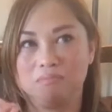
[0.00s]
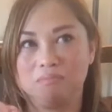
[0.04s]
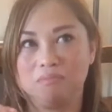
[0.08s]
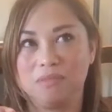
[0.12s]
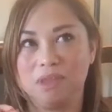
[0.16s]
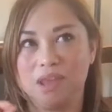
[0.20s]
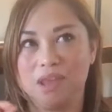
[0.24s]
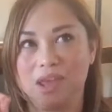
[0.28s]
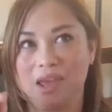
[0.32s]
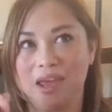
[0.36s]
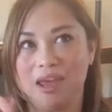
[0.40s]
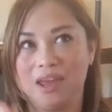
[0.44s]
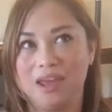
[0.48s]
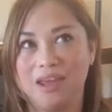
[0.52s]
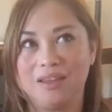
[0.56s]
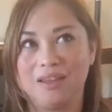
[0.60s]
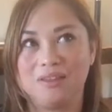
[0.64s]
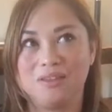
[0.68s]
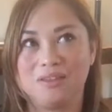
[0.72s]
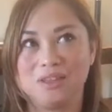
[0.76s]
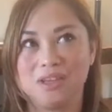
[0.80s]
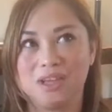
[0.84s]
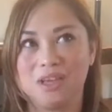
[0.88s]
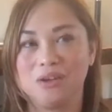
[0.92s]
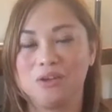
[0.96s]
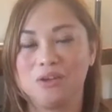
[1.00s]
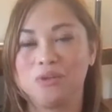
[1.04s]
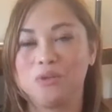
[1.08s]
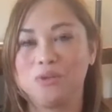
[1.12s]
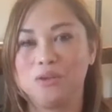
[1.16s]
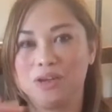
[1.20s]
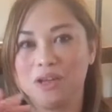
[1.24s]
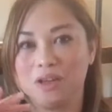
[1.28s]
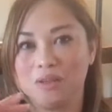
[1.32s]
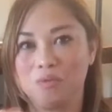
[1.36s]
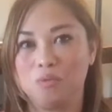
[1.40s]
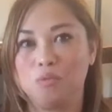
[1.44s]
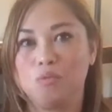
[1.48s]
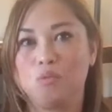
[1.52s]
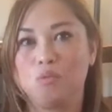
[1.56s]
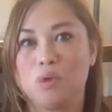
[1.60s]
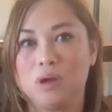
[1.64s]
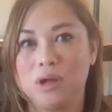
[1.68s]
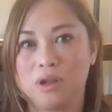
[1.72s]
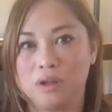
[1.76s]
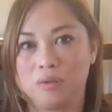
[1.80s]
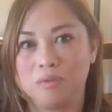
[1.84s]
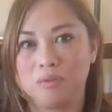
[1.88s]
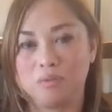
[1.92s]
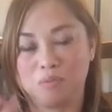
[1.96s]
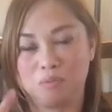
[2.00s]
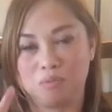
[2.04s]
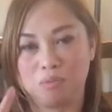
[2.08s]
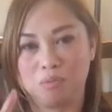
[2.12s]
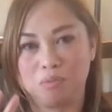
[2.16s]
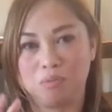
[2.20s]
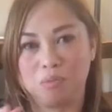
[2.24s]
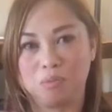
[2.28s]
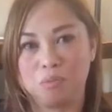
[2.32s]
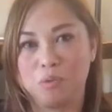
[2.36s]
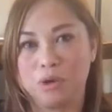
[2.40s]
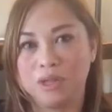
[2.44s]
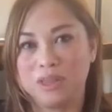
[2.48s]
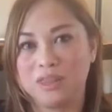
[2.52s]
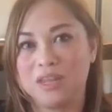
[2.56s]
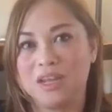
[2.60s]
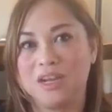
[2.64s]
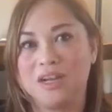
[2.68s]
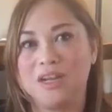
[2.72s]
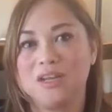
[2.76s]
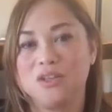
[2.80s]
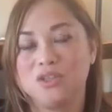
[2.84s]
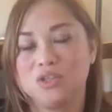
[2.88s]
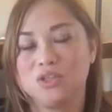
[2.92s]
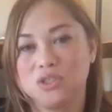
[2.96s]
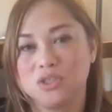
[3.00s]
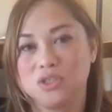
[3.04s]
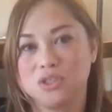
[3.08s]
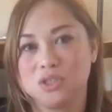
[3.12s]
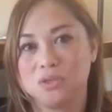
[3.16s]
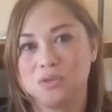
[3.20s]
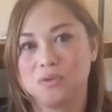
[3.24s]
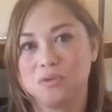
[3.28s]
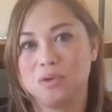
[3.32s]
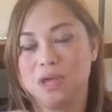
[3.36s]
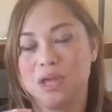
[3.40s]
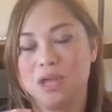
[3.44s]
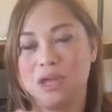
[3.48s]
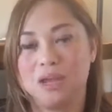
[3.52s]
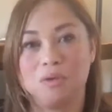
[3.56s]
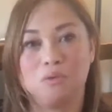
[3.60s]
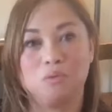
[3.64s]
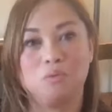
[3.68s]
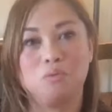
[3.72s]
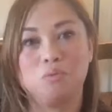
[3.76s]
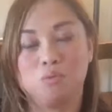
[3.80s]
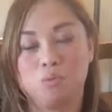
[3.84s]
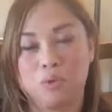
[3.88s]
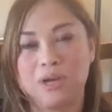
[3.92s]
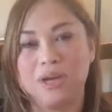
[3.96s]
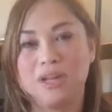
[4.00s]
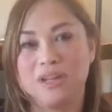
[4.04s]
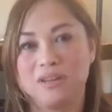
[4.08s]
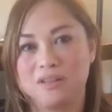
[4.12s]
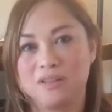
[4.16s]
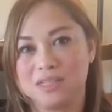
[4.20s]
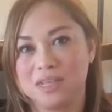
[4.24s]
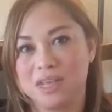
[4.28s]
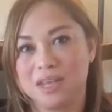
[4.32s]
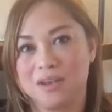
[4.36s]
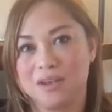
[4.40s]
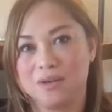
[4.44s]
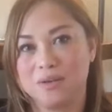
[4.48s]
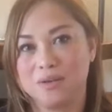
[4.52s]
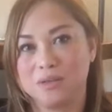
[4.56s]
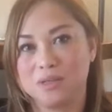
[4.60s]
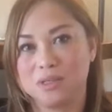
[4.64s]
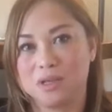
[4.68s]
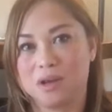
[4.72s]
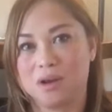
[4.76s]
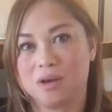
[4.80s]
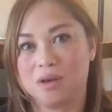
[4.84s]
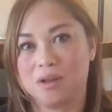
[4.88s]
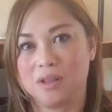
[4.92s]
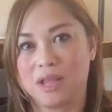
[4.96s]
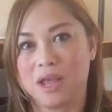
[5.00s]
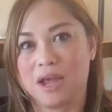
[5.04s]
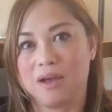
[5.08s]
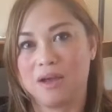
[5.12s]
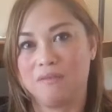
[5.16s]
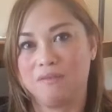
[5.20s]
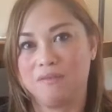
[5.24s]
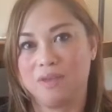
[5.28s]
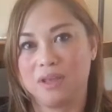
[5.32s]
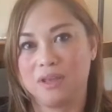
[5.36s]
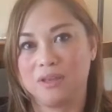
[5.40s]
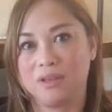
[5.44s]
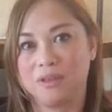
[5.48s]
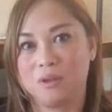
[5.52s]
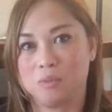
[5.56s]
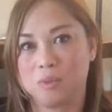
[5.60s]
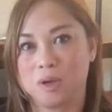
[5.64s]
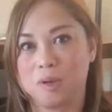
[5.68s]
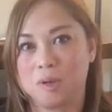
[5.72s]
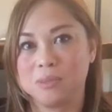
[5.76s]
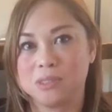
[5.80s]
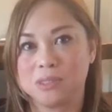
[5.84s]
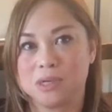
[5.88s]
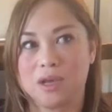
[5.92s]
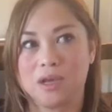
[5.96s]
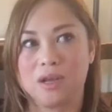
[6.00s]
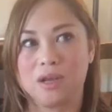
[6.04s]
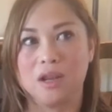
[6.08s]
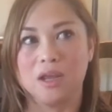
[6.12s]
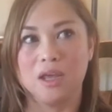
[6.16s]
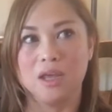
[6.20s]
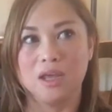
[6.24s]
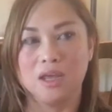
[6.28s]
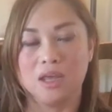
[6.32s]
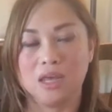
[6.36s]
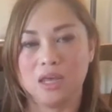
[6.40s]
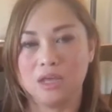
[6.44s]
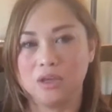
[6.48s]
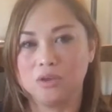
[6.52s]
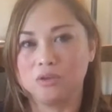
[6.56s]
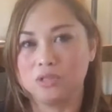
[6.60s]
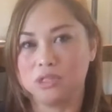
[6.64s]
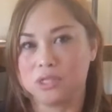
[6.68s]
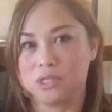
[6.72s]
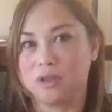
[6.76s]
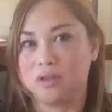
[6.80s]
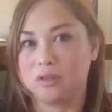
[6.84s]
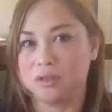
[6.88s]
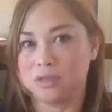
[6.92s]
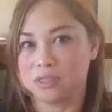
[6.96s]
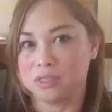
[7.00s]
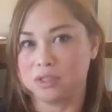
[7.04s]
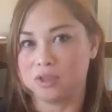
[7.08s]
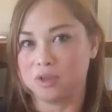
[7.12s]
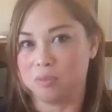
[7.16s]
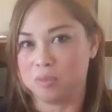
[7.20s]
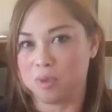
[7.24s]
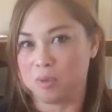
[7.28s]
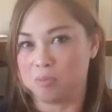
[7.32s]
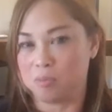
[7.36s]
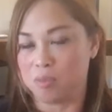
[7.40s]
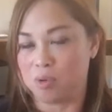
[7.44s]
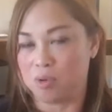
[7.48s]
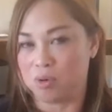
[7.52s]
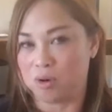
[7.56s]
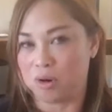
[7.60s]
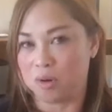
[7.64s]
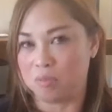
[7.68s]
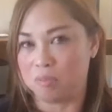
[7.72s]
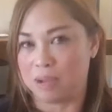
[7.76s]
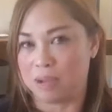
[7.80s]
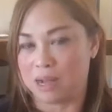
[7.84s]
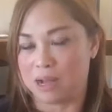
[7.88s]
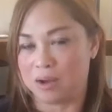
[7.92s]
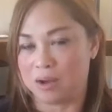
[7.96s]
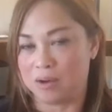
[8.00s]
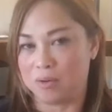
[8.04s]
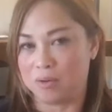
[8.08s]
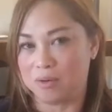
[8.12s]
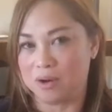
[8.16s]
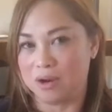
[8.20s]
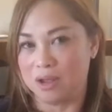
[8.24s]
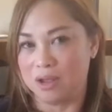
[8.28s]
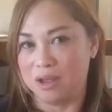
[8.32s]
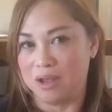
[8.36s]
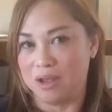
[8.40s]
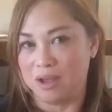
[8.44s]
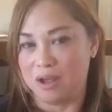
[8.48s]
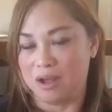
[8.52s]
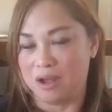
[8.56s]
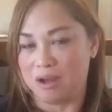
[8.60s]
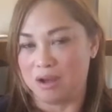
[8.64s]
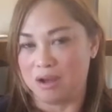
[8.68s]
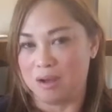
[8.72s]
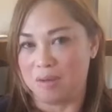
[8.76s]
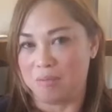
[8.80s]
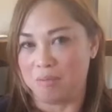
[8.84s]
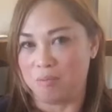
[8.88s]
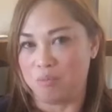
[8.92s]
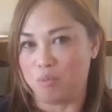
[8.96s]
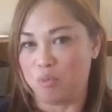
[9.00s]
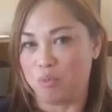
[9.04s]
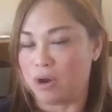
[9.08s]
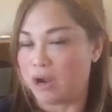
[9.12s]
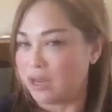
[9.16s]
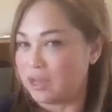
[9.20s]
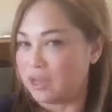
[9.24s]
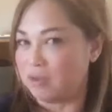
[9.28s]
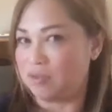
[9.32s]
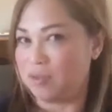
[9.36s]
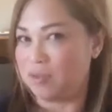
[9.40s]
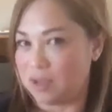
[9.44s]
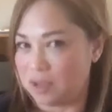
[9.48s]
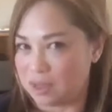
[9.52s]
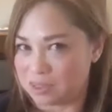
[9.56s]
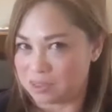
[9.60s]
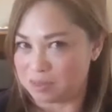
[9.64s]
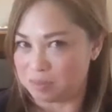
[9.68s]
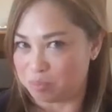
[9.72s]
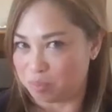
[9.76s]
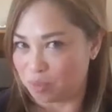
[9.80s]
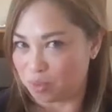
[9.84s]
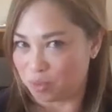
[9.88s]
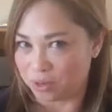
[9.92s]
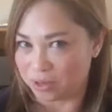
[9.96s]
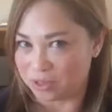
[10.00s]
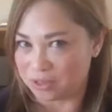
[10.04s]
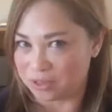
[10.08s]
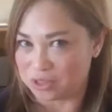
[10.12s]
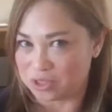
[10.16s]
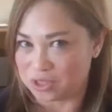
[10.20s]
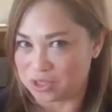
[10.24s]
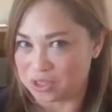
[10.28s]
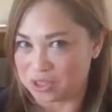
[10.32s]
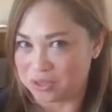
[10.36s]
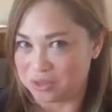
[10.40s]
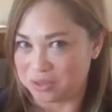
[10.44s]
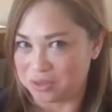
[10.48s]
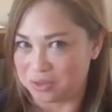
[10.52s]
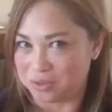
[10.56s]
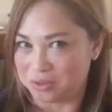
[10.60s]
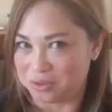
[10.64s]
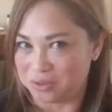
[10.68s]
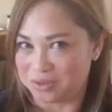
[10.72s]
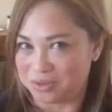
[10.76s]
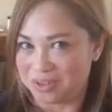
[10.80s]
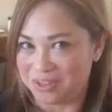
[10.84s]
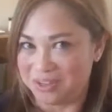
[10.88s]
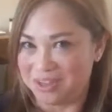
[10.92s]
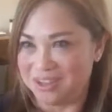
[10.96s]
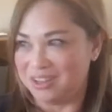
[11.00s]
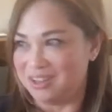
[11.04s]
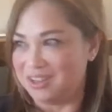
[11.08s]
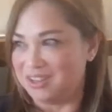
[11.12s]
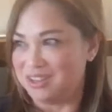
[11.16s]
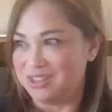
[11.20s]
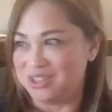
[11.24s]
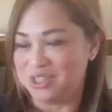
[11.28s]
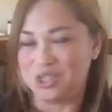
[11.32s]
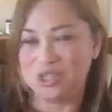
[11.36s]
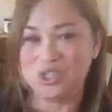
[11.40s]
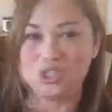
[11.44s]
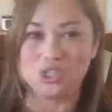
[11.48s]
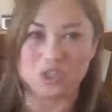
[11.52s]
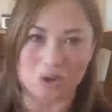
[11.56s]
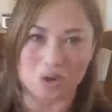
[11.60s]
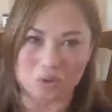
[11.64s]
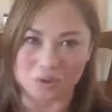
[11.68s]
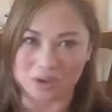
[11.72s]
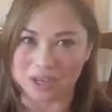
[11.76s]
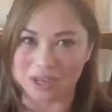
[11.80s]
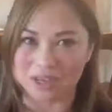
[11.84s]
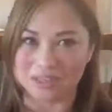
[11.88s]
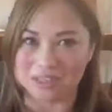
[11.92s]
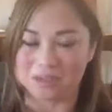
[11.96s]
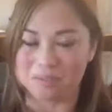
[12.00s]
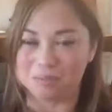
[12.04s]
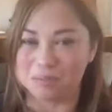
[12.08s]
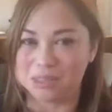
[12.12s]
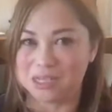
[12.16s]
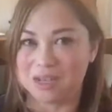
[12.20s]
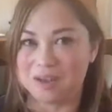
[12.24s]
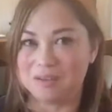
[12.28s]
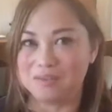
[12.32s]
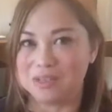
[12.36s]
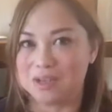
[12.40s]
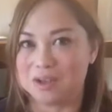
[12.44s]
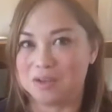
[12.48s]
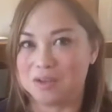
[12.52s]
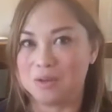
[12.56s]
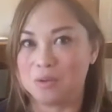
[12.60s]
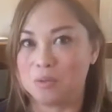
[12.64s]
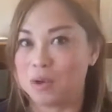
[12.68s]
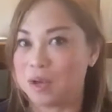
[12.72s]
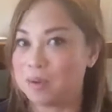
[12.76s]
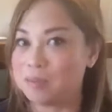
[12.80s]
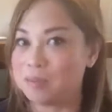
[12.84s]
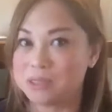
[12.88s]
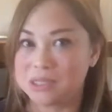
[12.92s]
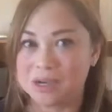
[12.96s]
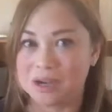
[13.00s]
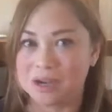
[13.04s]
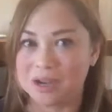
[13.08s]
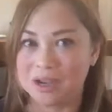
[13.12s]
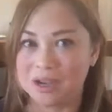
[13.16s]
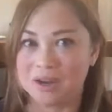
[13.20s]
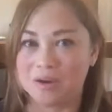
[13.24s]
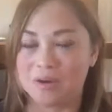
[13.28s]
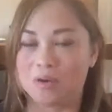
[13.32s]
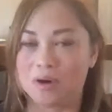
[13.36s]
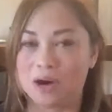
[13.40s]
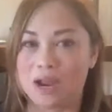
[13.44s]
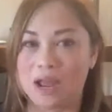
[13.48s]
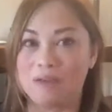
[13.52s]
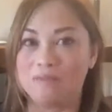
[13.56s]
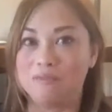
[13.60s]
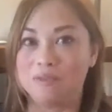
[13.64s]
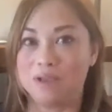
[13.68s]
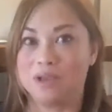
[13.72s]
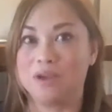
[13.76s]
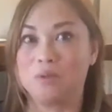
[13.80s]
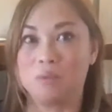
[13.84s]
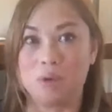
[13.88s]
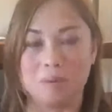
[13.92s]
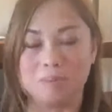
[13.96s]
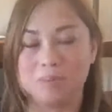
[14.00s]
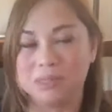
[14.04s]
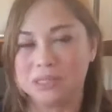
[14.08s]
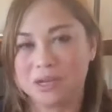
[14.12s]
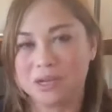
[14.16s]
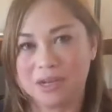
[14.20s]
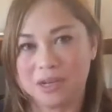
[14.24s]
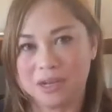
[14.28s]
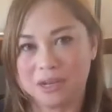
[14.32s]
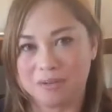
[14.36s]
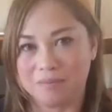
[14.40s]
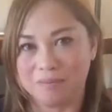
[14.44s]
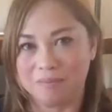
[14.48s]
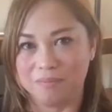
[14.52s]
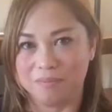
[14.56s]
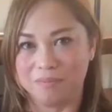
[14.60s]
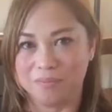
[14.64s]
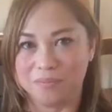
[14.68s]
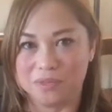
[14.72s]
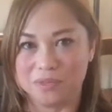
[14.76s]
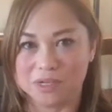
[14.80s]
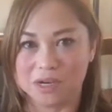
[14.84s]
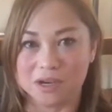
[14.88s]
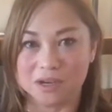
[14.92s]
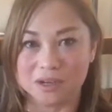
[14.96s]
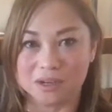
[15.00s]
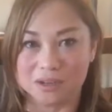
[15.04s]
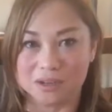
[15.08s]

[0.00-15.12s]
and included what they need to do and what entails on having the website. Can you tell us a little bit more about why you think it's important to showcase themselves on the website or having a website, Doug?